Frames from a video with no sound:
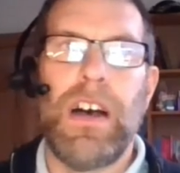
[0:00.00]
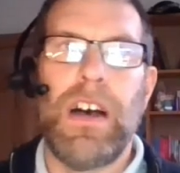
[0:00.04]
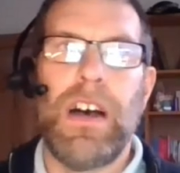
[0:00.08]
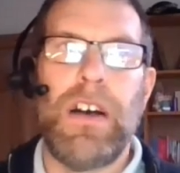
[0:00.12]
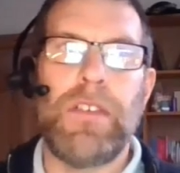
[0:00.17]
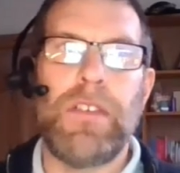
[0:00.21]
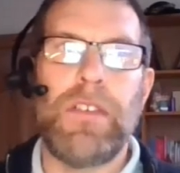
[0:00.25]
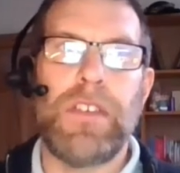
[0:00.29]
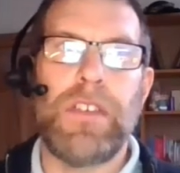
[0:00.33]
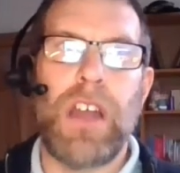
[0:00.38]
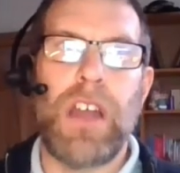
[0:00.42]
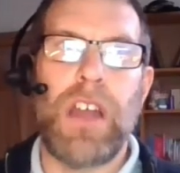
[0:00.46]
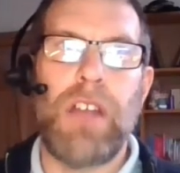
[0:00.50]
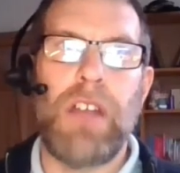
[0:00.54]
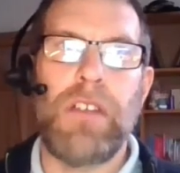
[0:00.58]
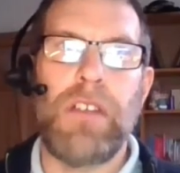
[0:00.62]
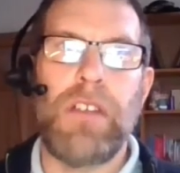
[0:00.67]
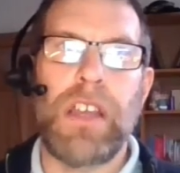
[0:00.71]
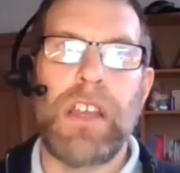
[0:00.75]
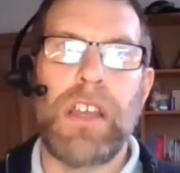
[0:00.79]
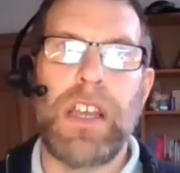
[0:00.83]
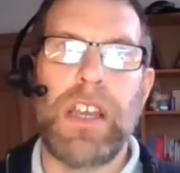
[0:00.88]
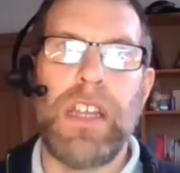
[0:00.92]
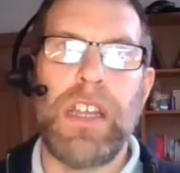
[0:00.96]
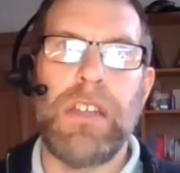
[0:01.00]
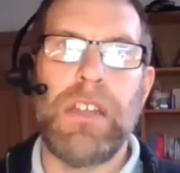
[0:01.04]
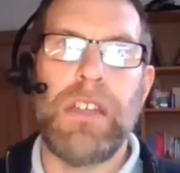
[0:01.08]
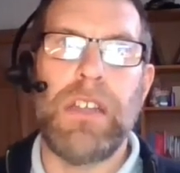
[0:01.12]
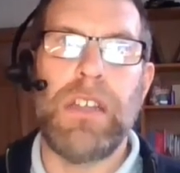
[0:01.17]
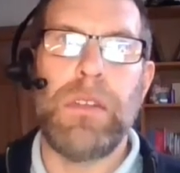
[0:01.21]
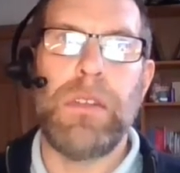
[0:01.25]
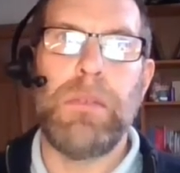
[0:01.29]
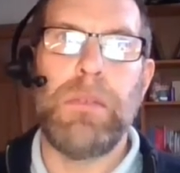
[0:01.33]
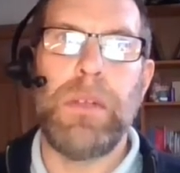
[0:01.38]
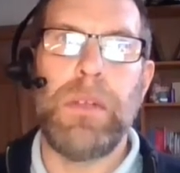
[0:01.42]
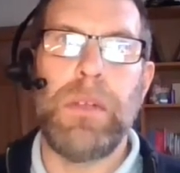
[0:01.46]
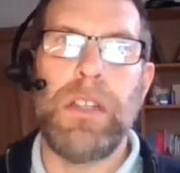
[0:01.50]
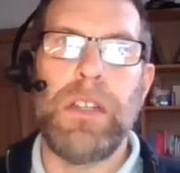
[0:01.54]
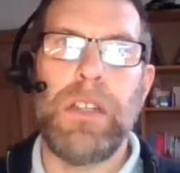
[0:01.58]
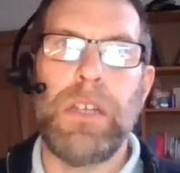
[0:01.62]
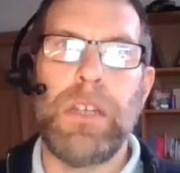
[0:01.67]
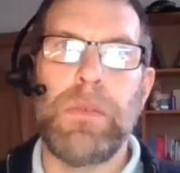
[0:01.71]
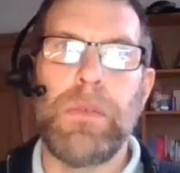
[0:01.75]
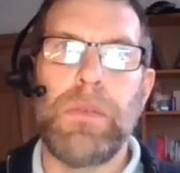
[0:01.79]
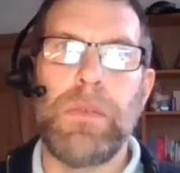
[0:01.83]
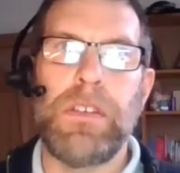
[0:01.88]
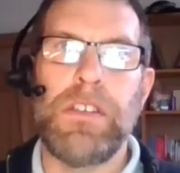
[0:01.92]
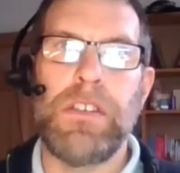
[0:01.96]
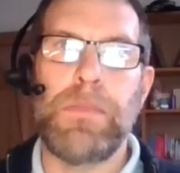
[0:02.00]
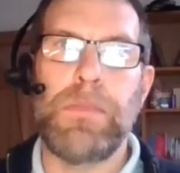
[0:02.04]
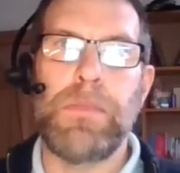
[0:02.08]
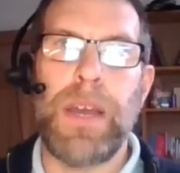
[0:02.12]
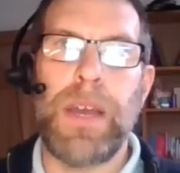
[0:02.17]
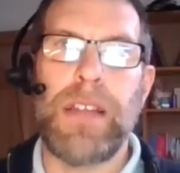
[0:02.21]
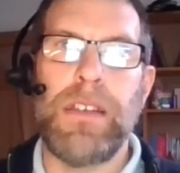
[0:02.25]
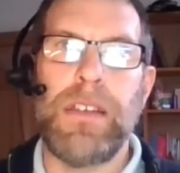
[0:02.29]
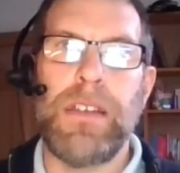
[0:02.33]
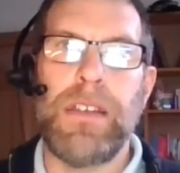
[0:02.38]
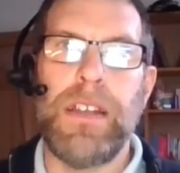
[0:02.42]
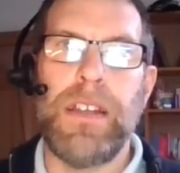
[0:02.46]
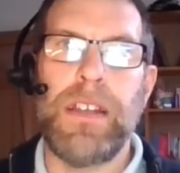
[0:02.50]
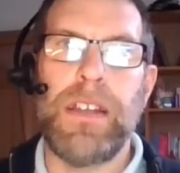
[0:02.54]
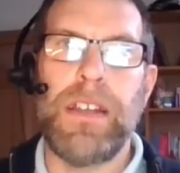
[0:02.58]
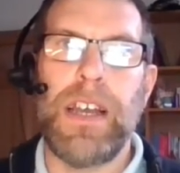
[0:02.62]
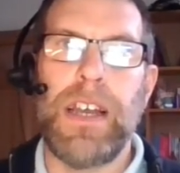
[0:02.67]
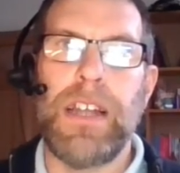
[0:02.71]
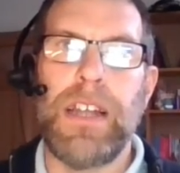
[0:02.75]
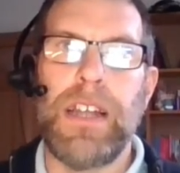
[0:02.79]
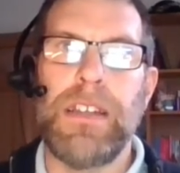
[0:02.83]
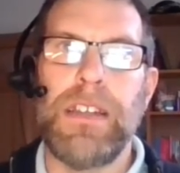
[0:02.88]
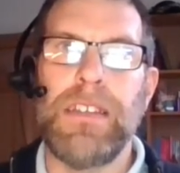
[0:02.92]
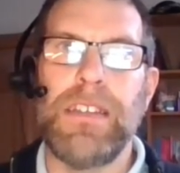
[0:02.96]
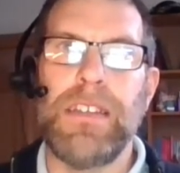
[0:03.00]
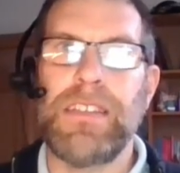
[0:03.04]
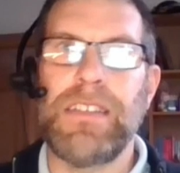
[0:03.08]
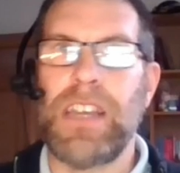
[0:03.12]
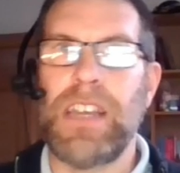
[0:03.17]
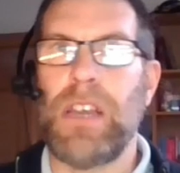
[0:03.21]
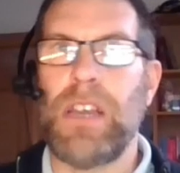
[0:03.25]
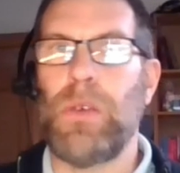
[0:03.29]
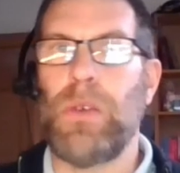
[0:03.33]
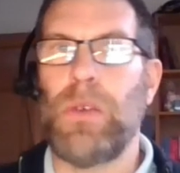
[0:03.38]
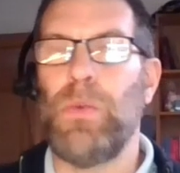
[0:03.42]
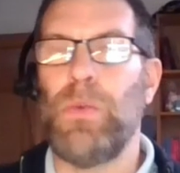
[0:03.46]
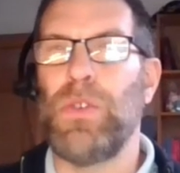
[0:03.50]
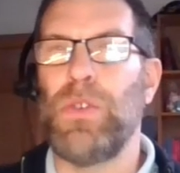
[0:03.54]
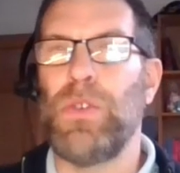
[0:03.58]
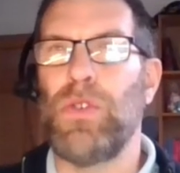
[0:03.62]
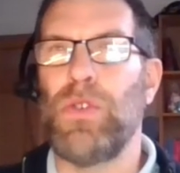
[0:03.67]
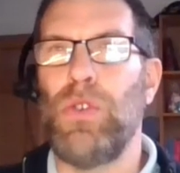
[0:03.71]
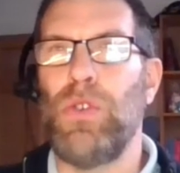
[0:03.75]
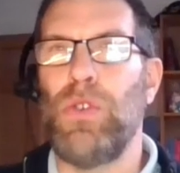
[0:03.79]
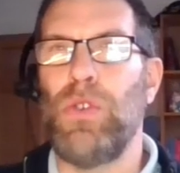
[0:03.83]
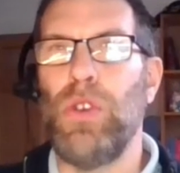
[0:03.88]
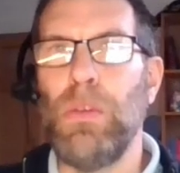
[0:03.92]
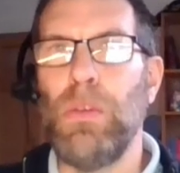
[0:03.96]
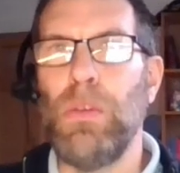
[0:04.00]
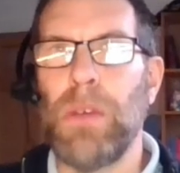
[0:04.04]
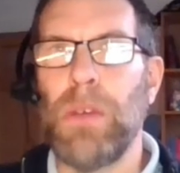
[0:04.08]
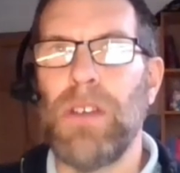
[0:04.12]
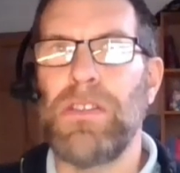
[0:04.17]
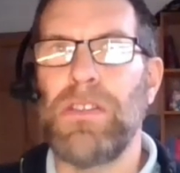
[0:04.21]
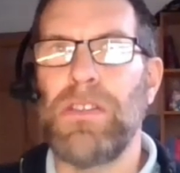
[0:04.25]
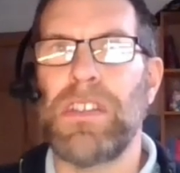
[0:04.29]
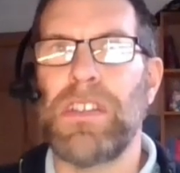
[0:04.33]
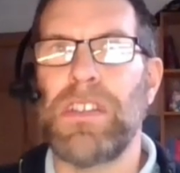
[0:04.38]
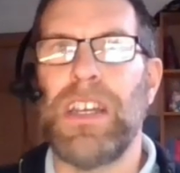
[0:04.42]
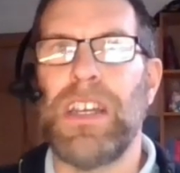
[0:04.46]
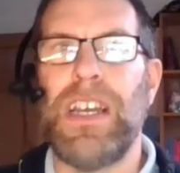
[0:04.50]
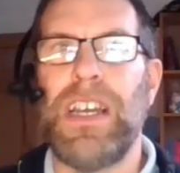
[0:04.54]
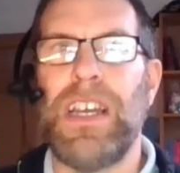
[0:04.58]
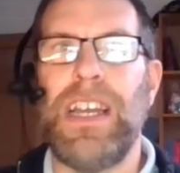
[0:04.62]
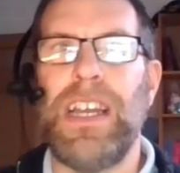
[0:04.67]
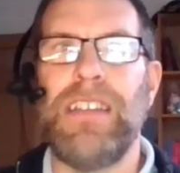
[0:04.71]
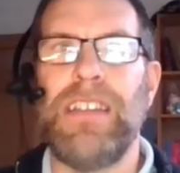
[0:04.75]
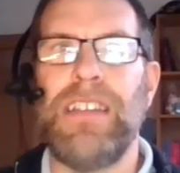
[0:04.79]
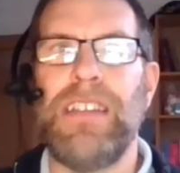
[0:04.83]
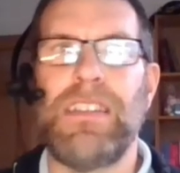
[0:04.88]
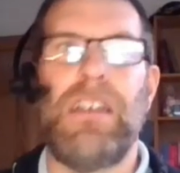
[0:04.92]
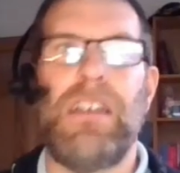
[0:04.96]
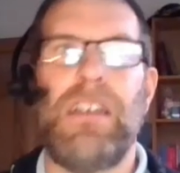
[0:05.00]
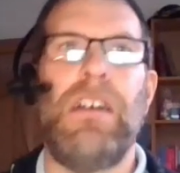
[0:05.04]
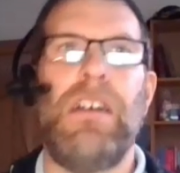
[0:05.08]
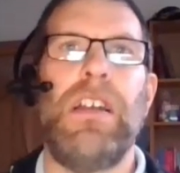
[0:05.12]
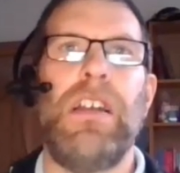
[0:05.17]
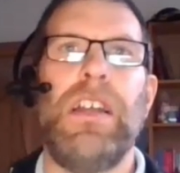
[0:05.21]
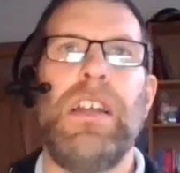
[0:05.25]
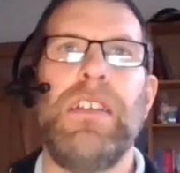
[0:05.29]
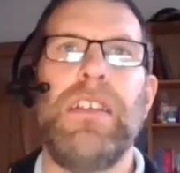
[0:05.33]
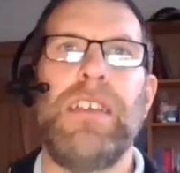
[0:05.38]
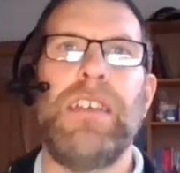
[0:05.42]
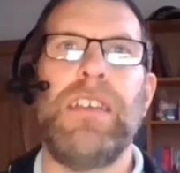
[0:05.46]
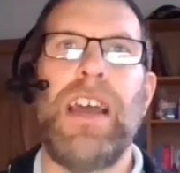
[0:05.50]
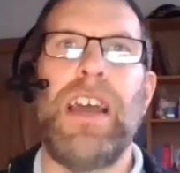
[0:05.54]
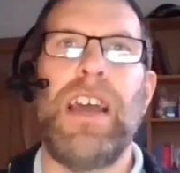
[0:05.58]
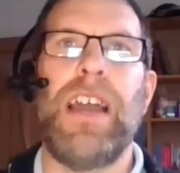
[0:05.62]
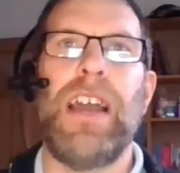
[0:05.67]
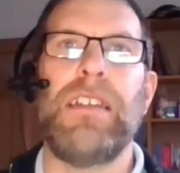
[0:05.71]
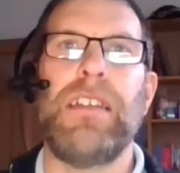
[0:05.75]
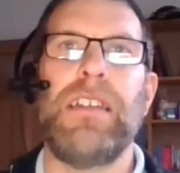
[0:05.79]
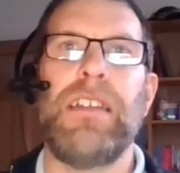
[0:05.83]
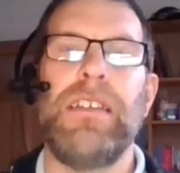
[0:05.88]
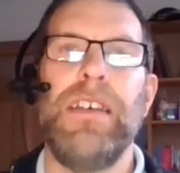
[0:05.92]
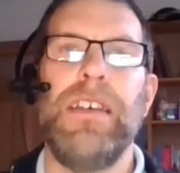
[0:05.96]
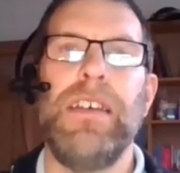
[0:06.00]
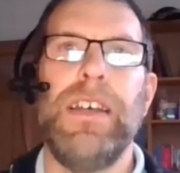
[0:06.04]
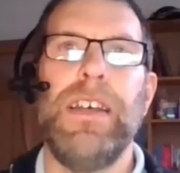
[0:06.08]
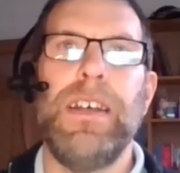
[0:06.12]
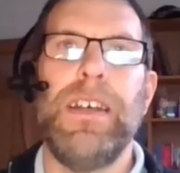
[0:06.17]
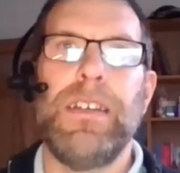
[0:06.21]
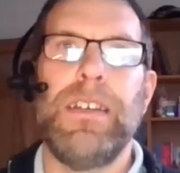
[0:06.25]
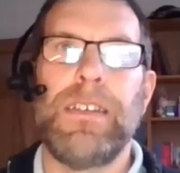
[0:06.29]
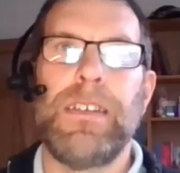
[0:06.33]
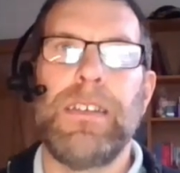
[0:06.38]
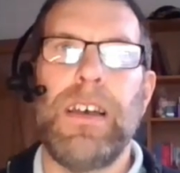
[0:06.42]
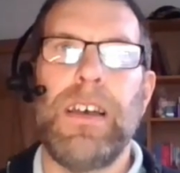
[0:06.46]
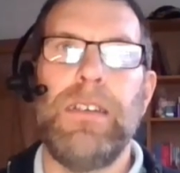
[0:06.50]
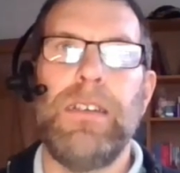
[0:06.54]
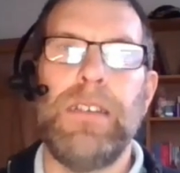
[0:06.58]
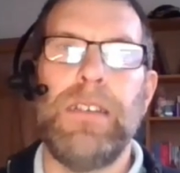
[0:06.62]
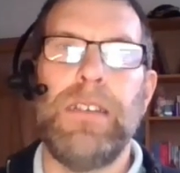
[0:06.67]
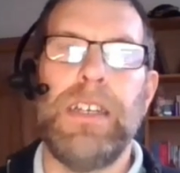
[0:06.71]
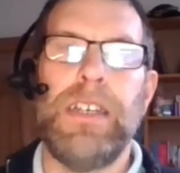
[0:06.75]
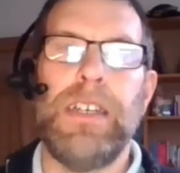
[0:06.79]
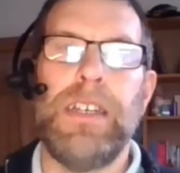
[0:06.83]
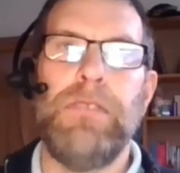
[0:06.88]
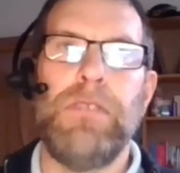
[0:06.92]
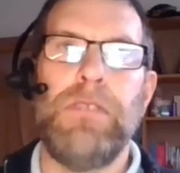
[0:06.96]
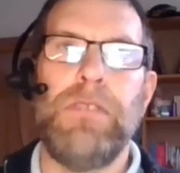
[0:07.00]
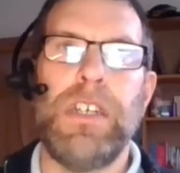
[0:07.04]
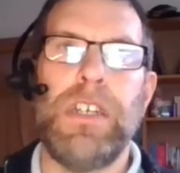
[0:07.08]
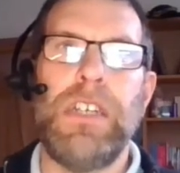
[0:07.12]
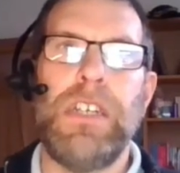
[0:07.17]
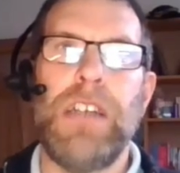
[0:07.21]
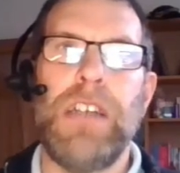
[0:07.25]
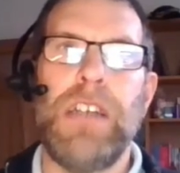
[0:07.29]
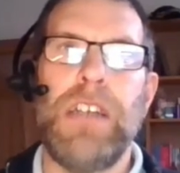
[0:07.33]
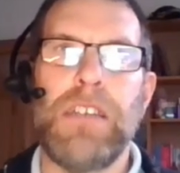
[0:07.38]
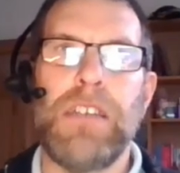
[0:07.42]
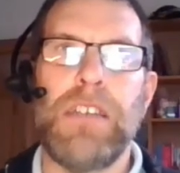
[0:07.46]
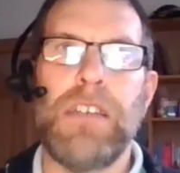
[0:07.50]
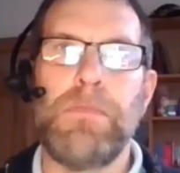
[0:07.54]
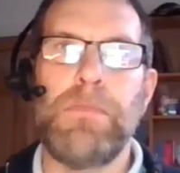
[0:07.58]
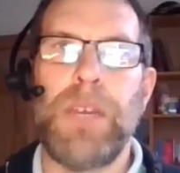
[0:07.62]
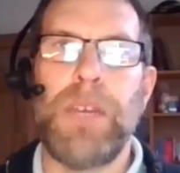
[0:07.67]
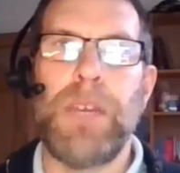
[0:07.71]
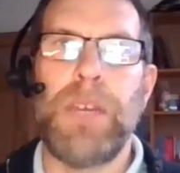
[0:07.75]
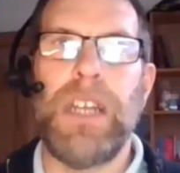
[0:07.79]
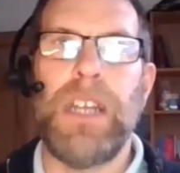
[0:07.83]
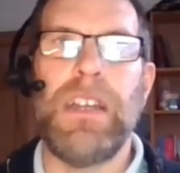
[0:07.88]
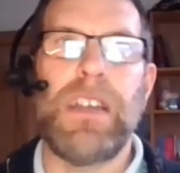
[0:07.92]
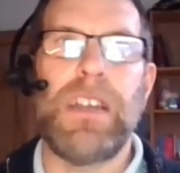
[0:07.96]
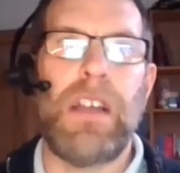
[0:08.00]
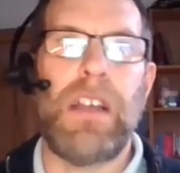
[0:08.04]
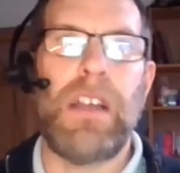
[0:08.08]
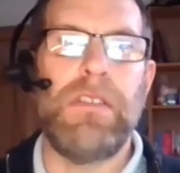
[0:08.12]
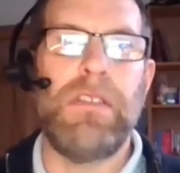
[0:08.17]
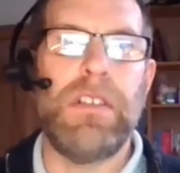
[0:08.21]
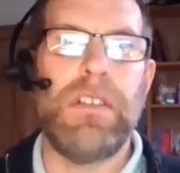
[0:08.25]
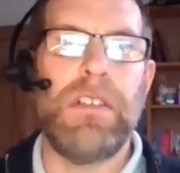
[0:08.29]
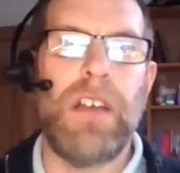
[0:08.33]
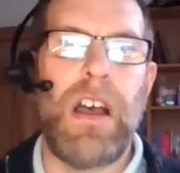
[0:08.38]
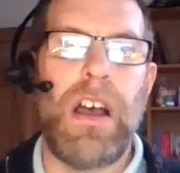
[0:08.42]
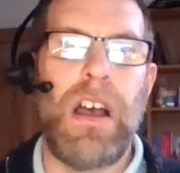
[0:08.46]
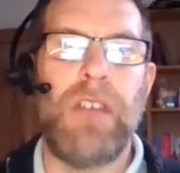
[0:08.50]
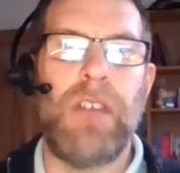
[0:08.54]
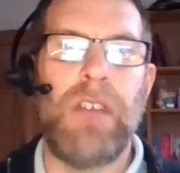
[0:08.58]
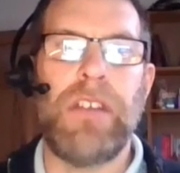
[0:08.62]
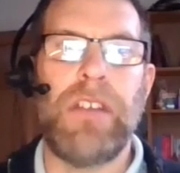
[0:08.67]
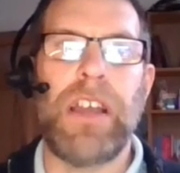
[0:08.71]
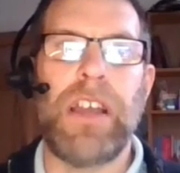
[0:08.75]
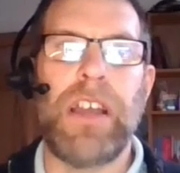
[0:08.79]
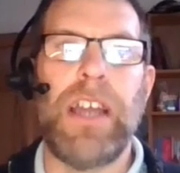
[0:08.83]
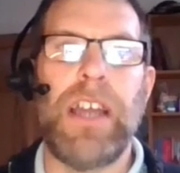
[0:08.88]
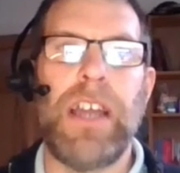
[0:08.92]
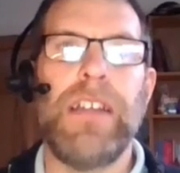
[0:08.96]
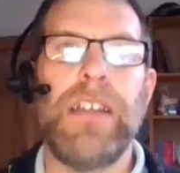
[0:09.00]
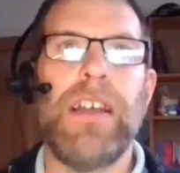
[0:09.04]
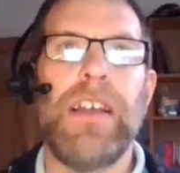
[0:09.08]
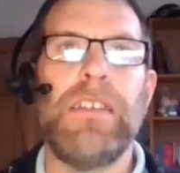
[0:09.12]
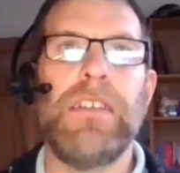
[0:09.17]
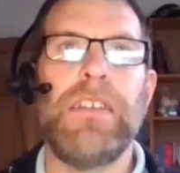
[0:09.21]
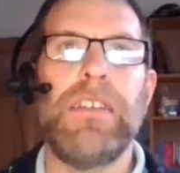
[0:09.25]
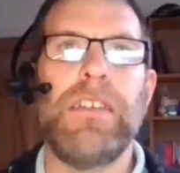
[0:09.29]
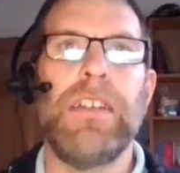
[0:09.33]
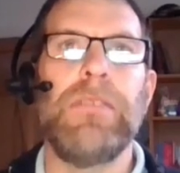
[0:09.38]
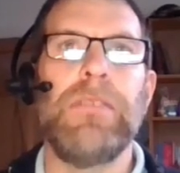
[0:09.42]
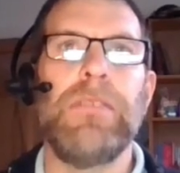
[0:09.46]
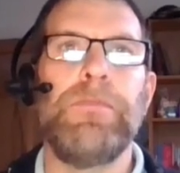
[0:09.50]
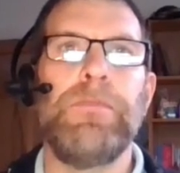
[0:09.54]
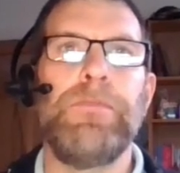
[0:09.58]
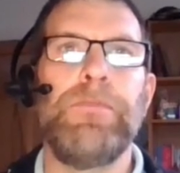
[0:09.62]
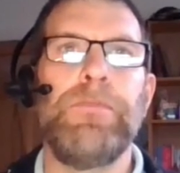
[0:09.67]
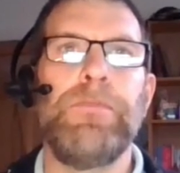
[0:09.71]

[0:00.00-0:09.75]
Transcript: After the hurricane, the building was inspected and the zinc was almost entirely intact. So it really has been hurricane tested.